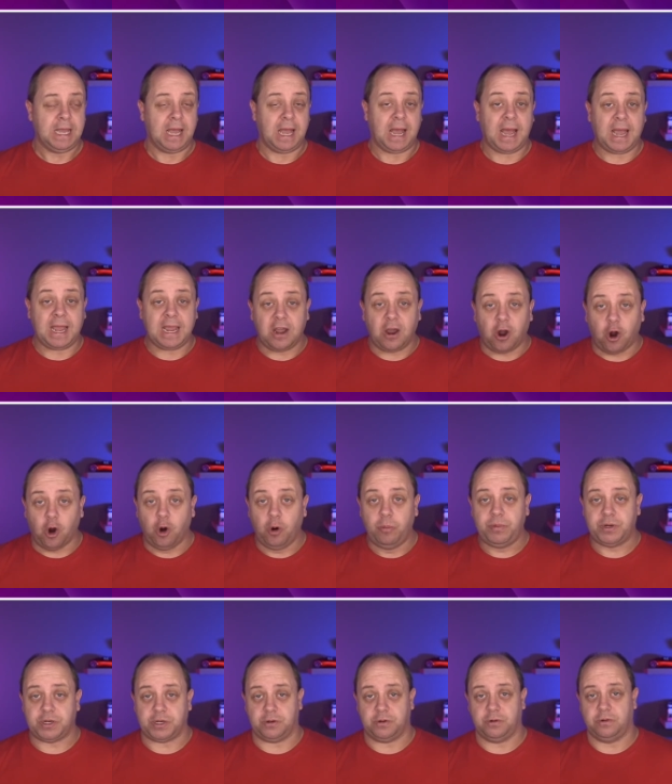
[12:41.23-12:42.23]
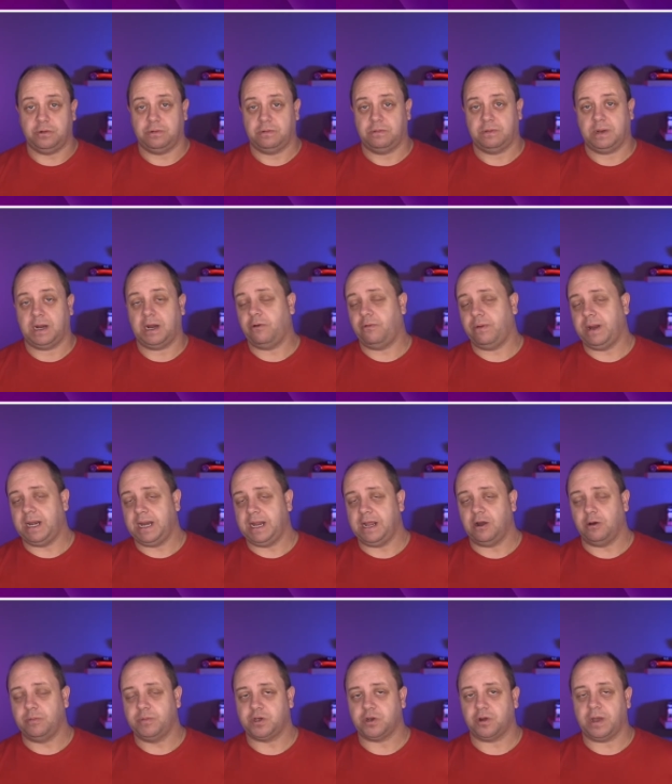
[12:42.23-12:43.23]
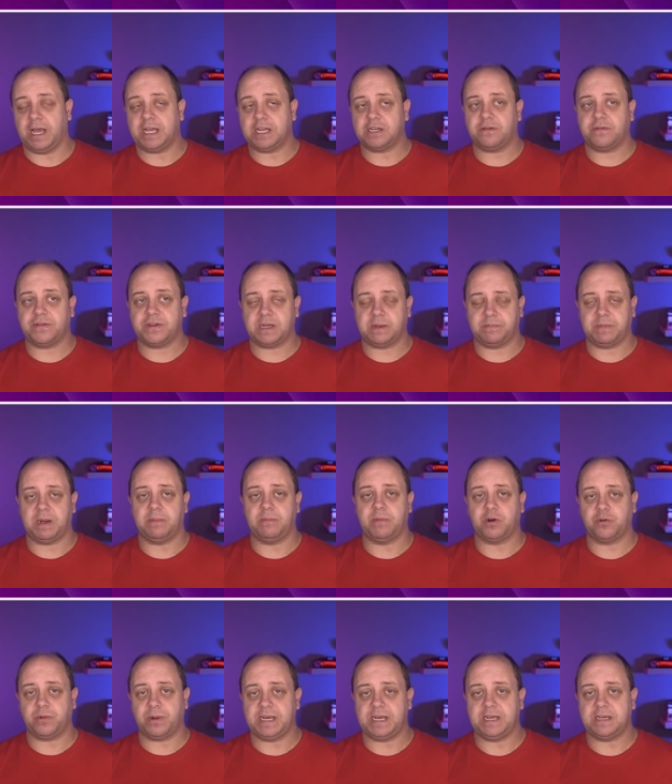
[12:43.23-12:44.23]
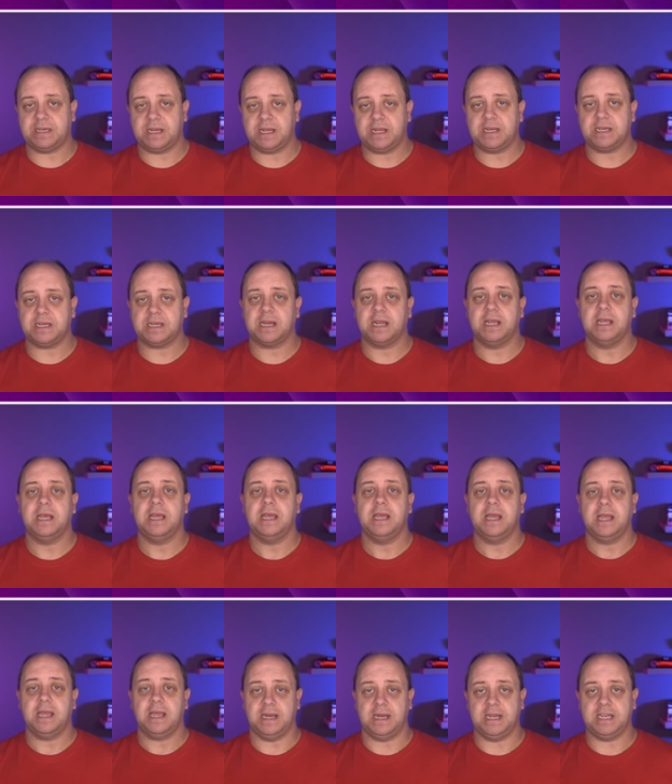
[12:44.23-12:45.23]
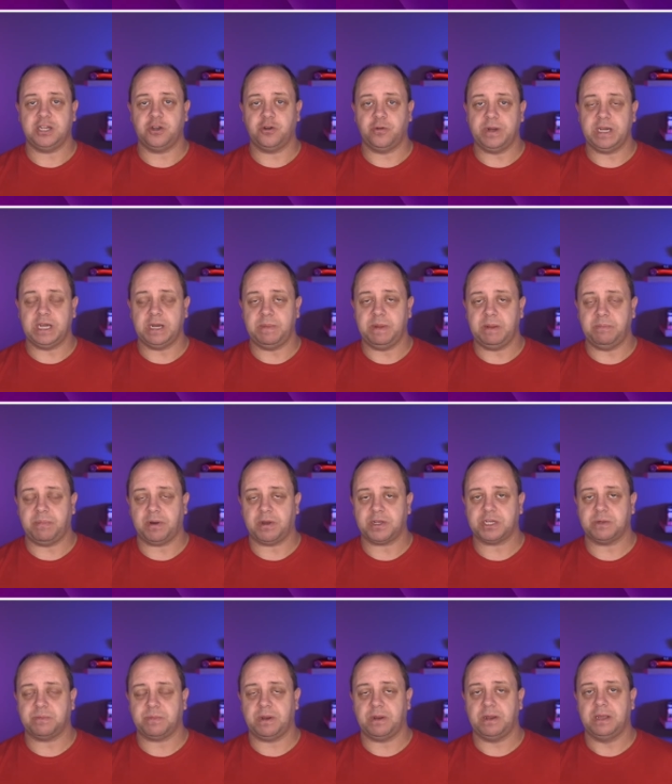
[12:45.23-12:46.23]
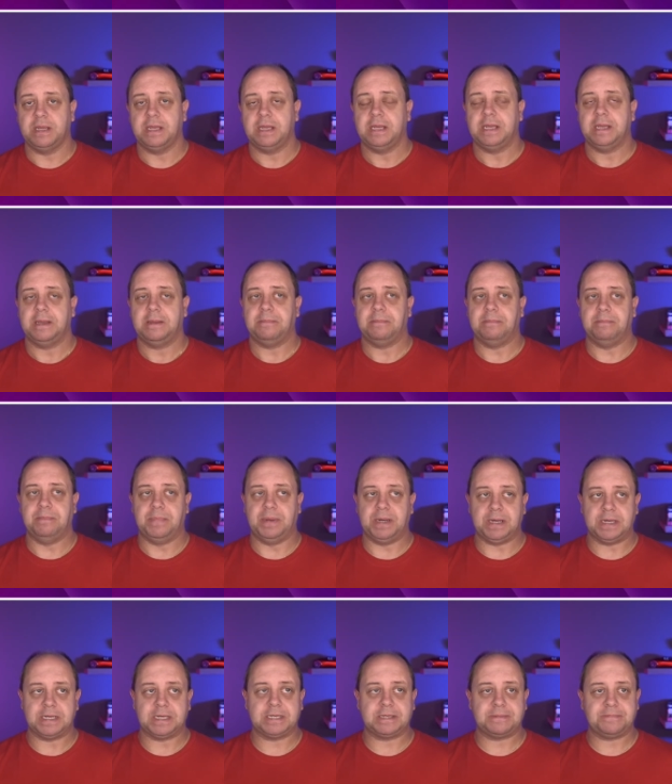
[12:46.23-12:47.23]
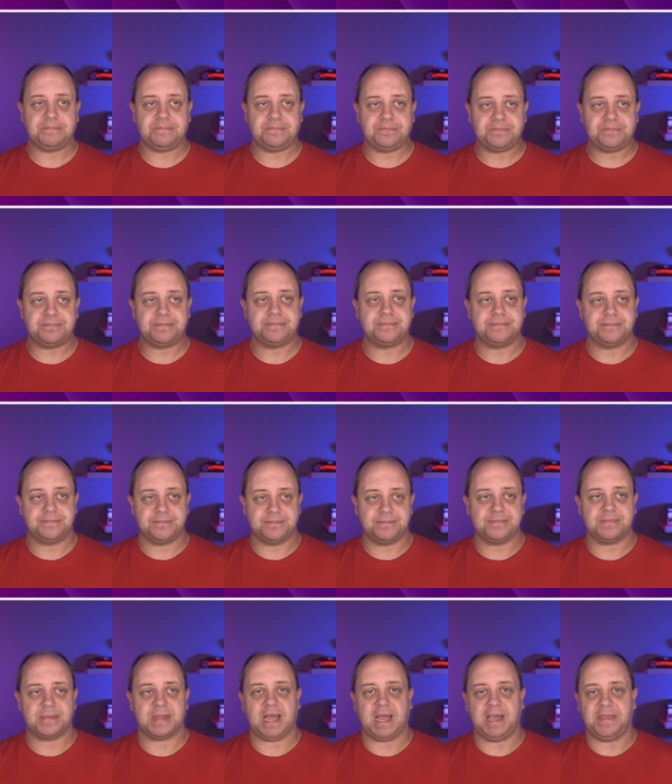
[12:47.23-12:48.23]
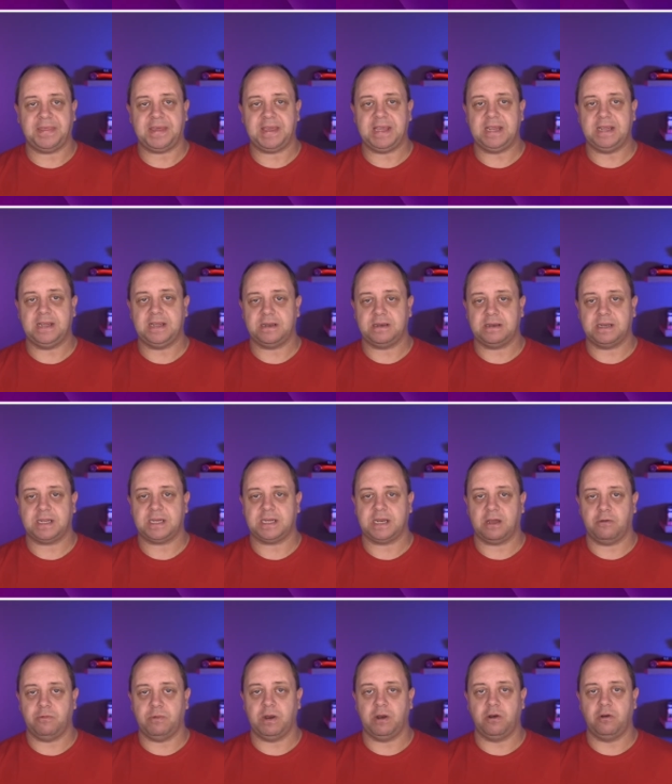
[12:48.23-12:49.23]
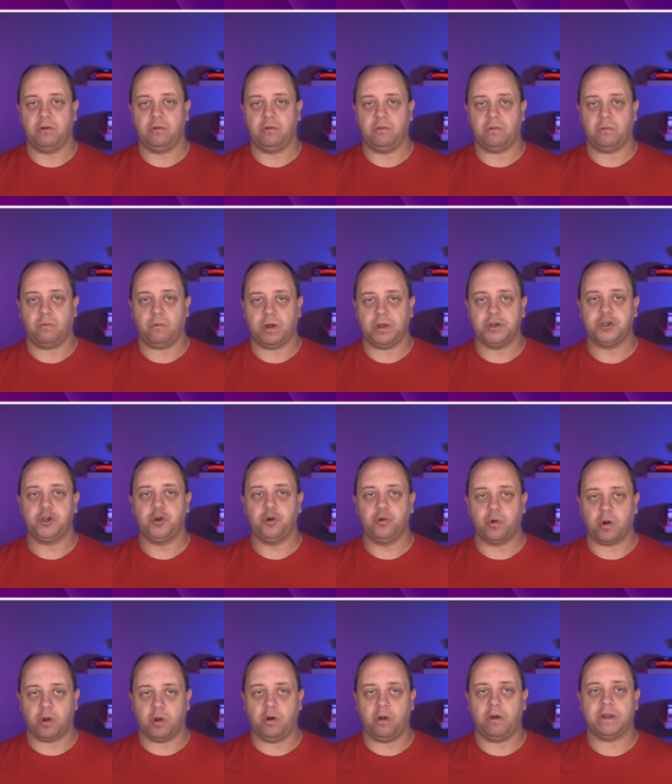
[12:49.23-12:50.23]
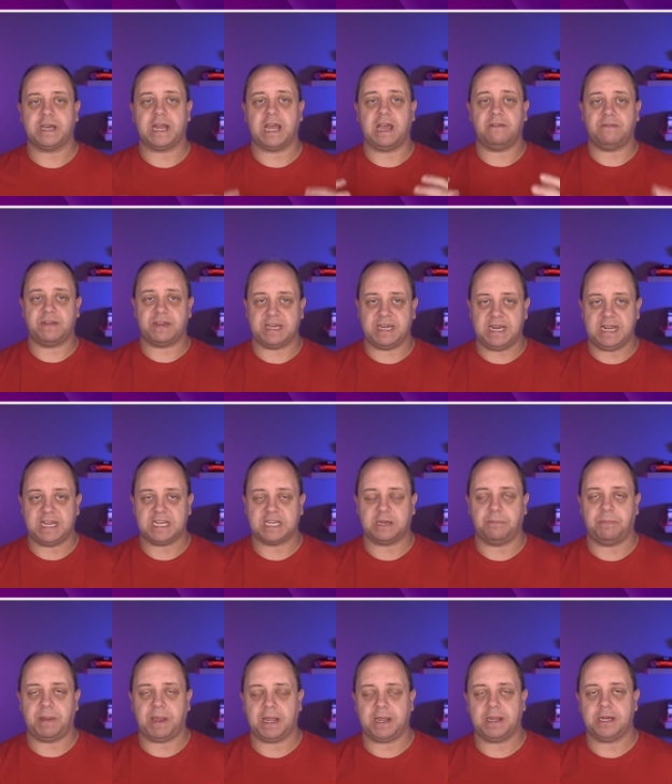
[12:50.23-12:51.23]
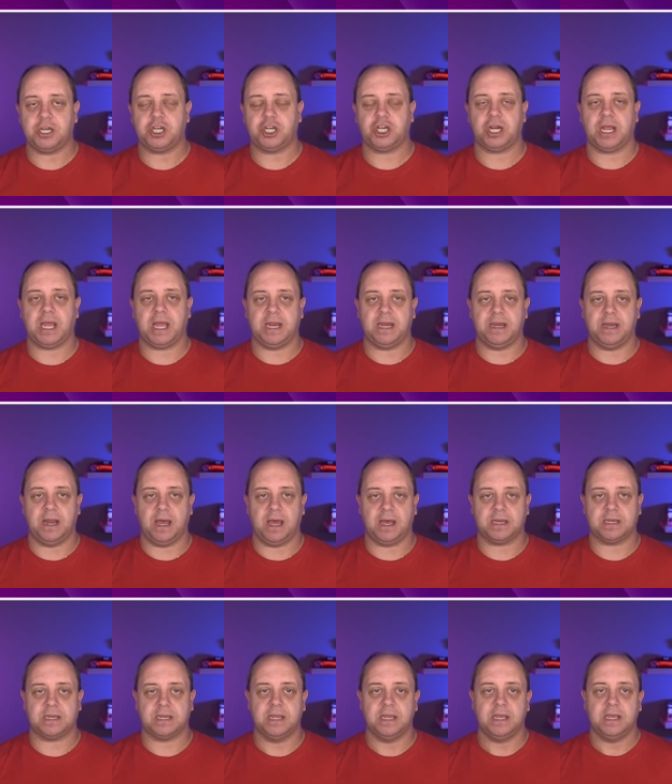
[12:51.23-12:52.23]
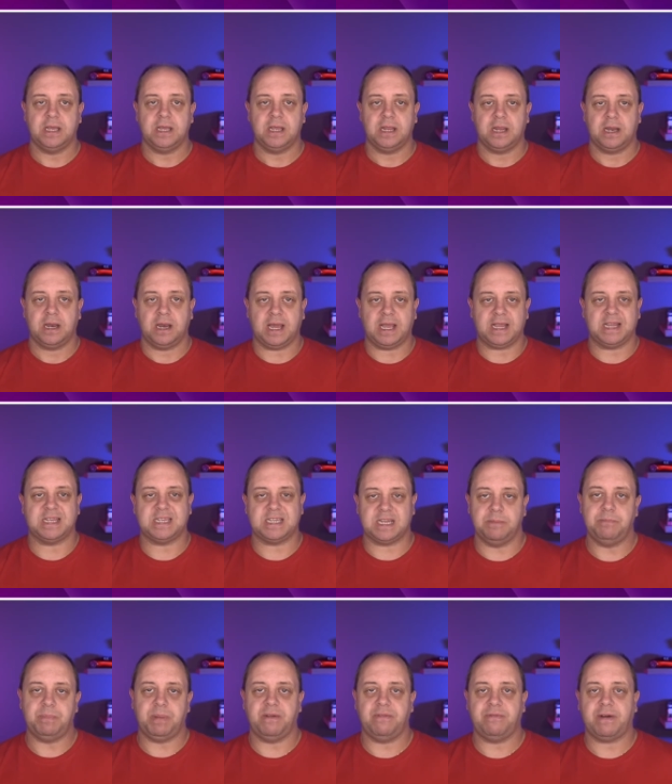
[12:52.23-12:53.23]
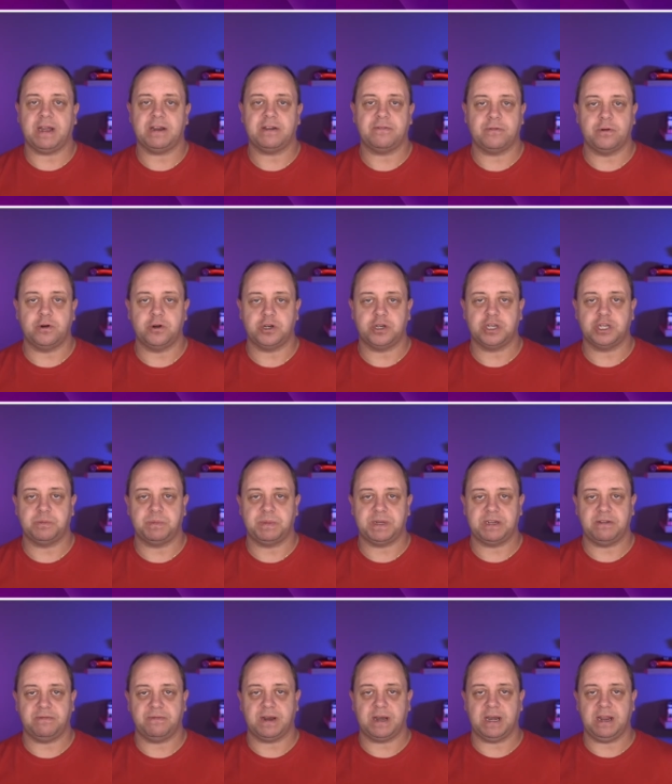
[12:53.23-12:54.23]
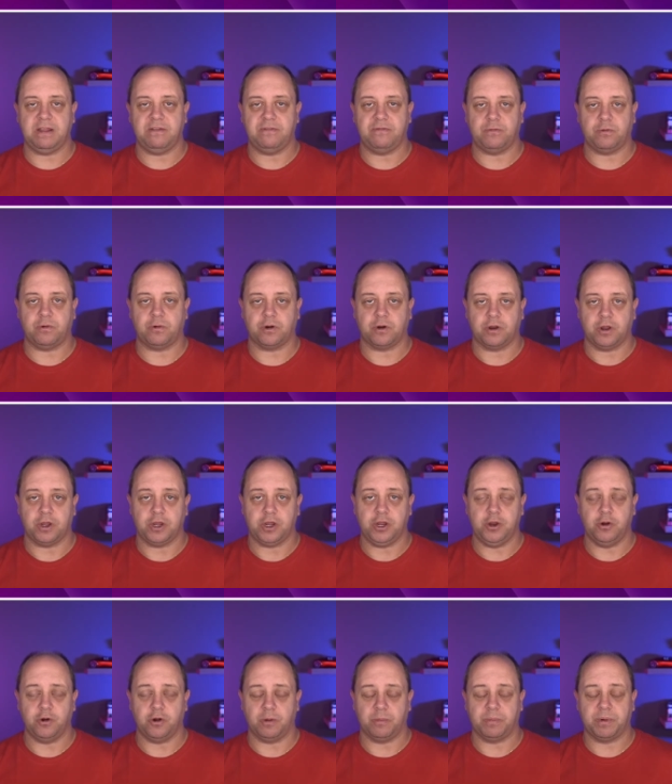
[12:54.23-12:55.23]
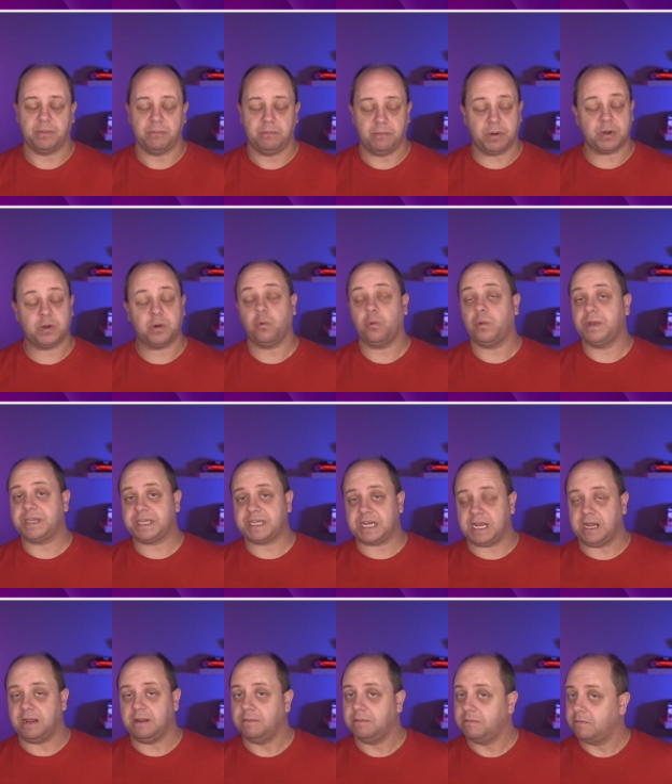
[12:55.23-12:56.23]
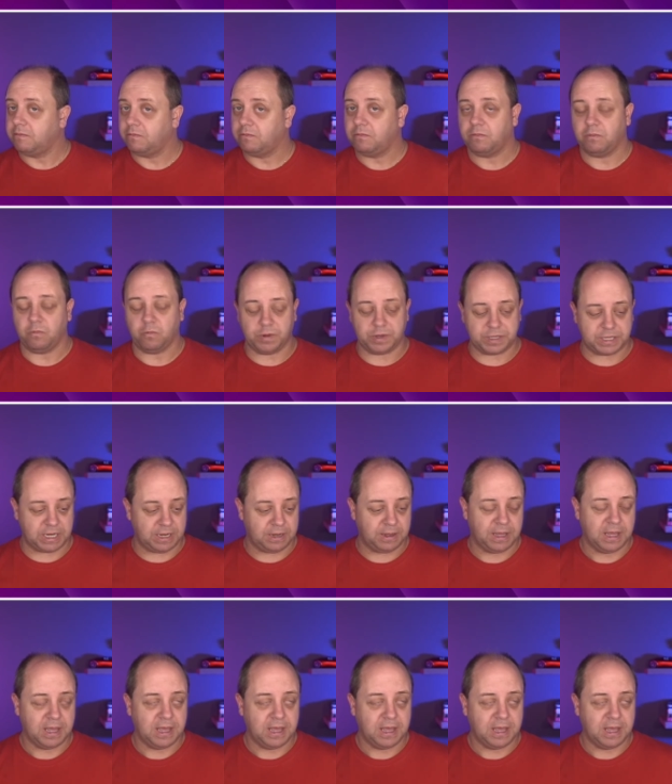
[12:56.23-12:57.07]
I hope so. I really hope so. As of September 26th, it is going to be possible, but I think Tesla will want to roll out FSD as a package and not like a simplified version specifically for Europe. But we'll see. We'll see.